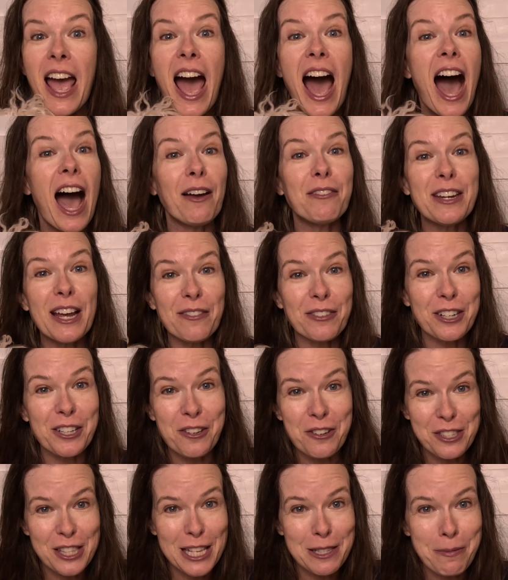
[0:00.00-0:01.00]
I've never
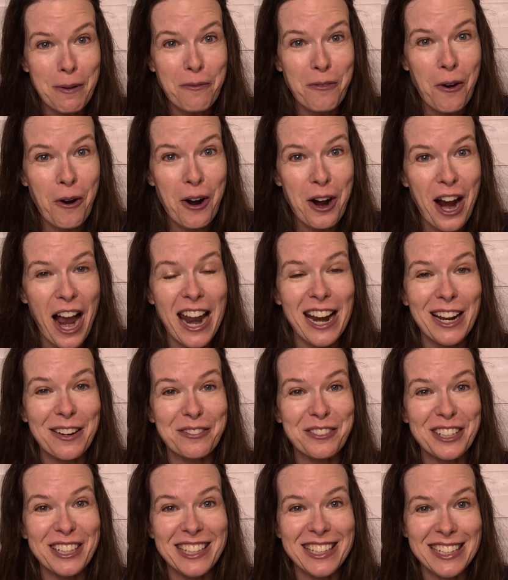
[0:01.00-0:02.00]
used this before and I'm
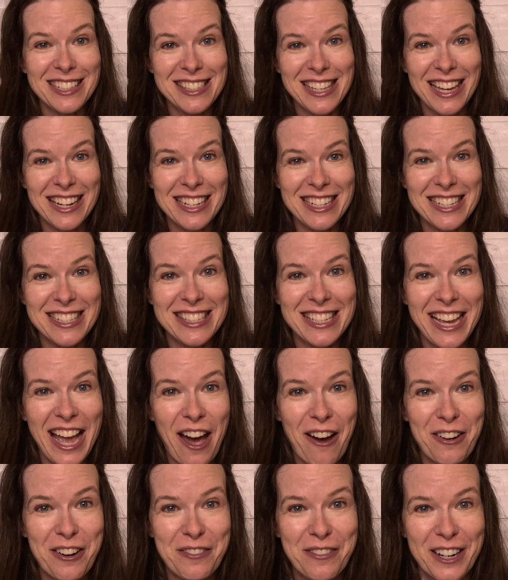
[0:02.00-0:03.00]
really excited to see
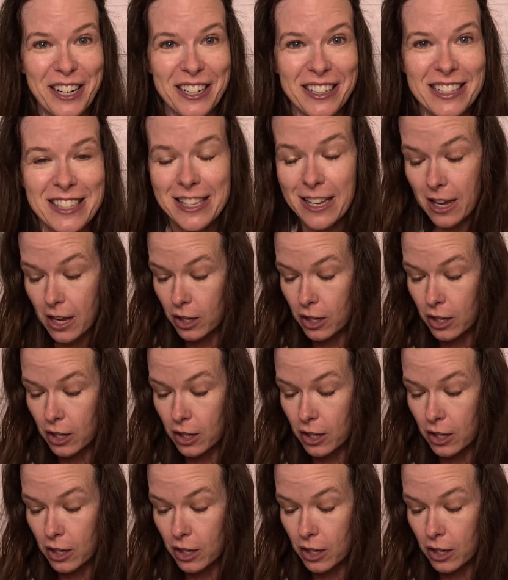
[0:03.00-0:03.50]
how it works.